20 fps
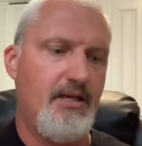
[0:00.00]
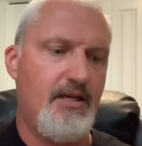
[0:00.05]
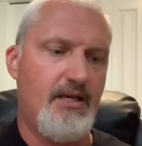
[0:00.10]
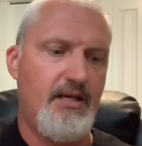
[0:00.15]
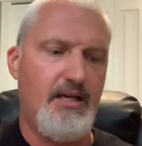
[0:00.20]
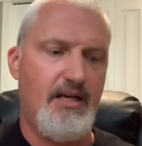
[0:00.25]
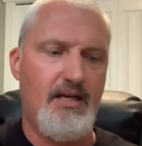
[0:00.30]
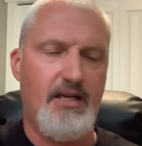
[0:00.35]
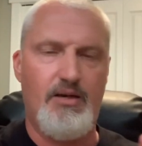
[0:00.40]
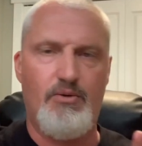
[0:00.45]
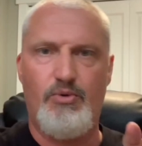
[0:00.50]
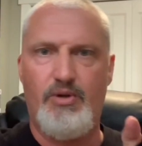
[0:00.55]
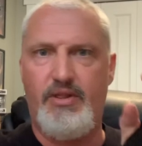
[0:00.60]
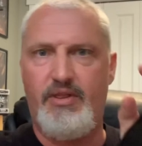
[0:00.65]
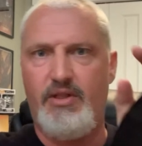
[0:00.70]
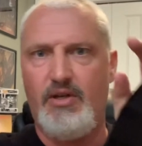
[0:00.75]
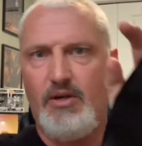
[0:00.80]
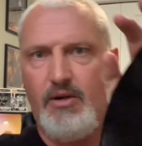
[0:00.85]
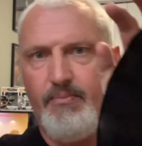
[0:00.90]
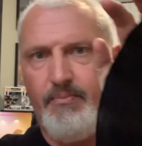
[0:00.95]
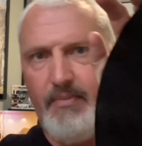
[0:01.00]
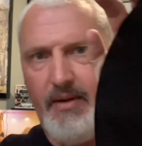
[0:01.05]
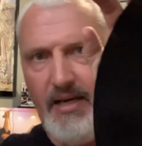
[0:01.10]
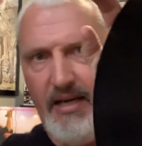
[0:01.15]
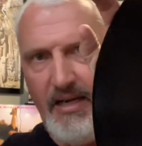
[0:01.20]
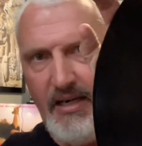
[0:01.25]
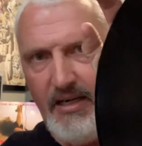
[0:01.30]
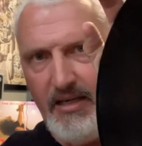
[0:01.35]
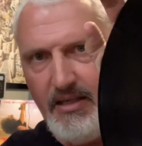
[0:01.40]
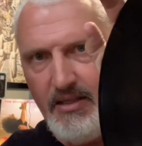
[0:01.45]
and with their
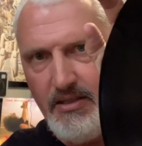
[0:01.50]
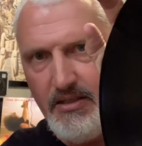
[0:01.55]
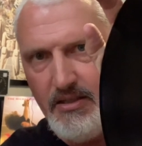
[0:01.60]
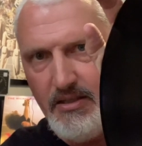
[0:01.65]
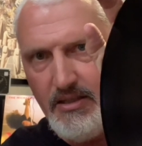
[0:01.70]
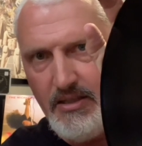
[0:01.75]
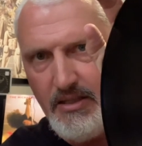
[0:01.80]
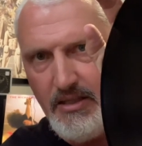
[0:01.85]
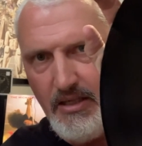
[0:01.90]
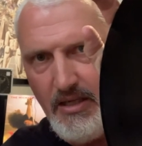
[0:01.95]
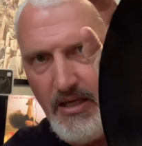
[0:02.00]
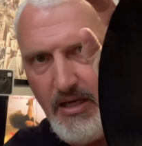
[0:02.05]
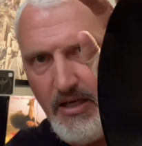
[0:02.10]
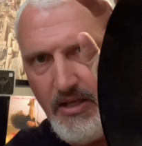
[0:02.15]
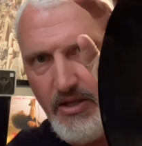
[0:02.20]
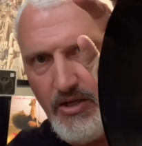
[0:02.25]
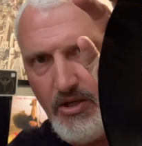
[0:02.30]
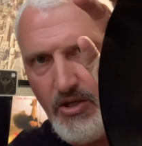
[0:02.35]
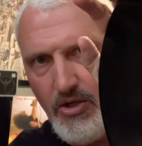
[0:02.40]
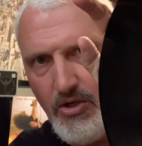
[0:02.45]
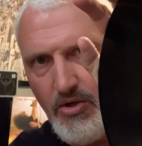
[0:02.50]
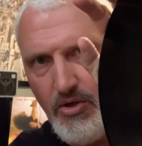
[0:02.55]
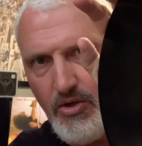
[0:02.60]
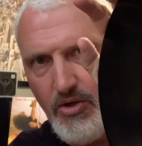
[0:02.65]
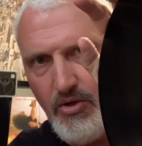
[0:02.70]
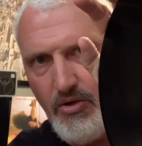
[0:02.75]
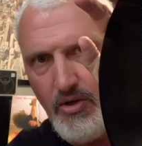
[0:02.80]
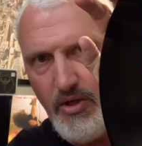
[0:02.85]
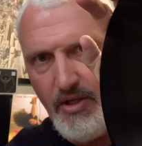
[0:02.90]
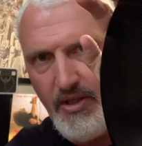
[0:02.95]
main other
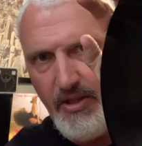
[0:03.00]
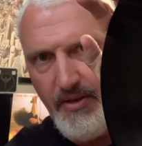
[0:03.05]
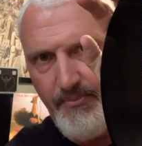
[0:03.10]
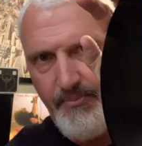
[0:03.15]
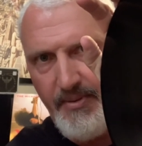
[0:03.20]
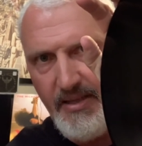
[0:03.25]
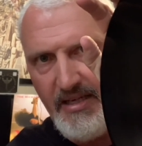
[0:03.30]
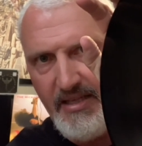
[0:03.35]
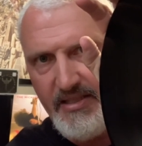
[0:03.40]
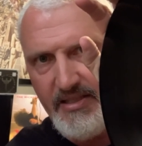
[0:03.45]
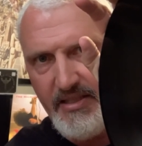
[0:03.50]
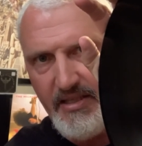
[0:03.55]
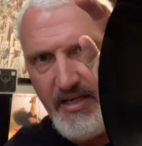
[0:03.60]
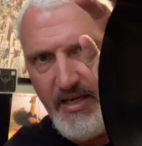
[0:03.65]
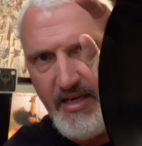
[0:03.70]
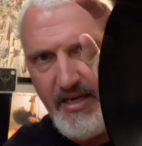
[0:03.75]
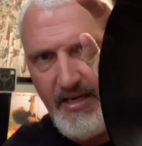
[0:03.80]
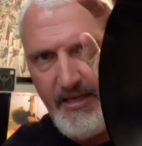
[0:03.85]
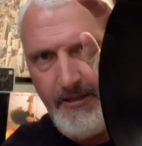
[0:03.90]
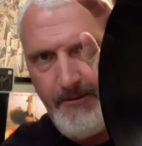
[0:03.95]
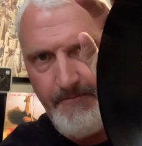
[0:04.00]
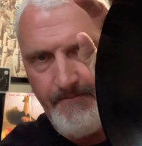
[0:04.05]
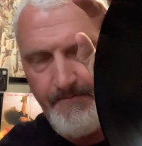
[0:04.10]
logo on the B side.